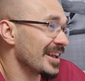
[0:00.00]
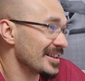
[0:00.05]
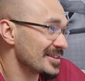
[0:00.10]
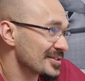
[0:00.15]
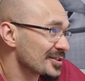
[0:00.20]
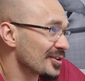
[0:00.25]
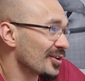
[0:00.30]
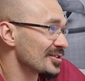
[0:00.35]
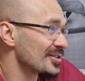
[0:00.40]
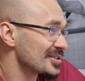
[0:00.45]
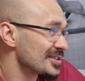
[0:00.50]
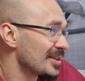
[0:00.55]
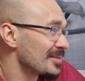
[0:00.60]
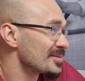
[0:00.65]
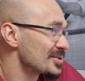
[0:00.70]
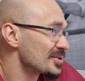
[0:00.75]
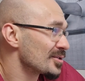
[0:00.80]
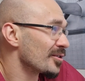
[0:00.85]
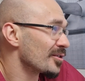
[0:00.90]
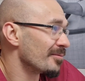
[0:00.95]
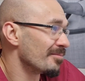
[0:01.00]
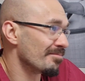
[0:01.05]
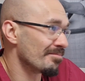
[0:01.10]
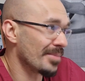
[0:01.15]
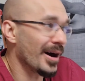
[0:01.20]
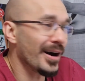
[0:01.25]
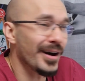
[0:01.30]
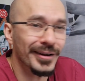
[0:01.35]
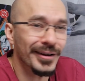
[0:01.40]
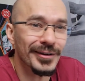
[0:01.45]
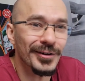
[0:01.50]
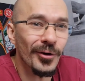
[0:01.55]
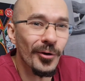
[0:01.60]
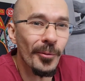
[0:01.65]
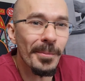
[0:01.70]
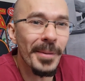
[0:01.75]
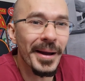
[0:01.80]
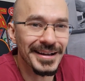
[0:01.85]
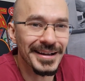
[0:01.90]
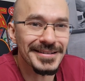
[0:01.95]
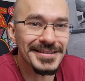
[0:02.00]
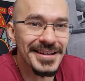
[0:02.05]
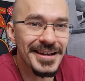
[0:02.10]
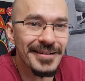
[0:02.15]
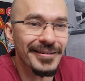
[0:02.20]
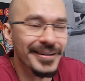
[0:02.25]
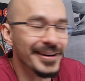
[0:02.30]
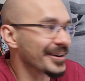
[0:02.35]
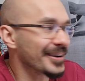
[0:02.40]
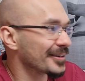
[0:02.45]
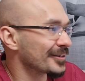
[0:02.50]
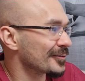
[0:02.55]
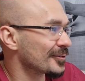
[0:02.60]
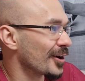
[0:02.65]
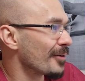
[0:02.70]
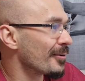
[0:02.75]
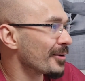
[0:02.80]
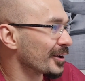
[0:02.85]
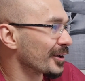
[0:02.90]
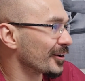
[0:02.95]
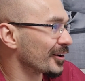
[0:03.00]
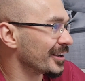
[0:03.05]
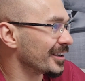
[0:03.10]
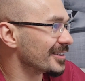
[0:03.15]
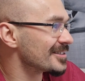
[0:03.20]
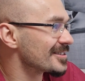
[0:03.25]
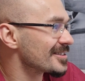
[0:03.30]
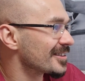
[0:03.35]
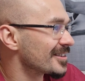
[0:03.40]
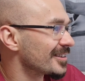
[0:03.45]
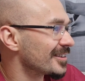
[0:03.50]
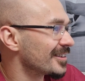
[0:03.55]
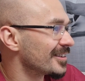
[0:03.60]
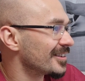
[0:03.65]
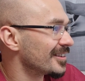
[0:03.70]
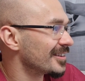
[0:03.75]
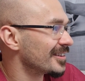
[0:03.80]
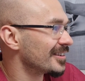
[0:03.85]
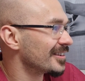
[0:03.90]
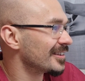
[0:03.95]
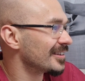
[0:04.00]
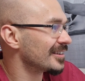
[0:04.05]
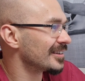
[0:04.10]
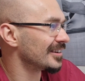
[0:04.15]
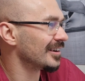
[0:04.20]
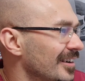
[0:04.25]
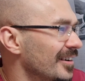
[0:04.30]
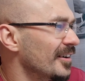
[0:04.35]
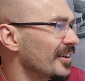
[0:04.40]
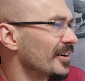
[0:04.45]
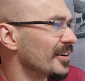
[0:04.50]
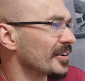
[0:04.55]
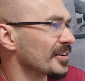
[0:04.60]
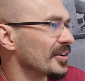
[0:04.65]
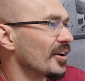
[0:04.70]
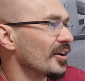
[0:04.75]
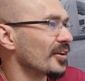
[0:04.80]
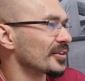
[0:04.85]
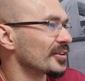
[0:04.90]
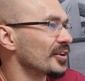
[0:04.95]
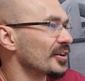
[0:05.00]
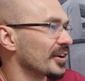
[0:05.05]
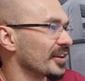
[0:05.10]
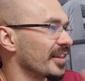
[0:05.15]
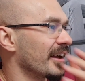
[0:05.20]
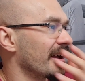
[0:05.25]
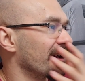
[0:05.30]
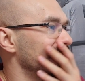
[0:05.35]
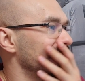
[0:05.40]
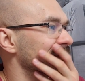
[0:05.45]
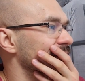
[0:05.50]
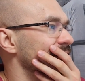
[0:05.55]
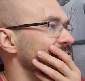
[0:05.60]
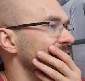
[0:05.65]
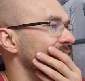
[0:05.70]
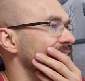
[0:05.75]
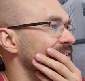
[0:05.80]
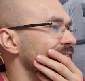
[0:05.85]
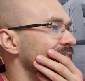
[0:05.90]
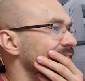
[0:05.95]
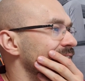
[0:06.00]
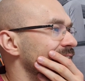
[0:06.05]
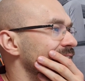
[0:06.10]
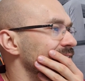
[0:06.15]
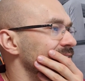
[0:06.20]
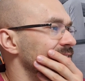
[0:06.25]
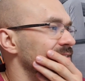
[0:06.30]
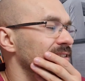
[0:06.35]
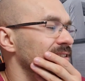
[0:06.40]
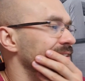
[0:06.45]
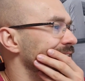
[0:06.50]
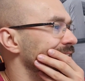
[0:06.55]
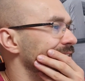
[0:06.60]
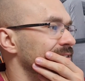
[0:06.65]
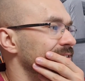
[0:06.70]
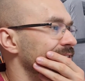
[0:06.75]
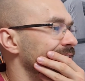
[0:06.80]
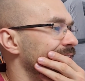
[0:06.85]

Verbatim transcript: it's got some sort of bug or bacteria growing on it. Oh, God, look at that. Oh,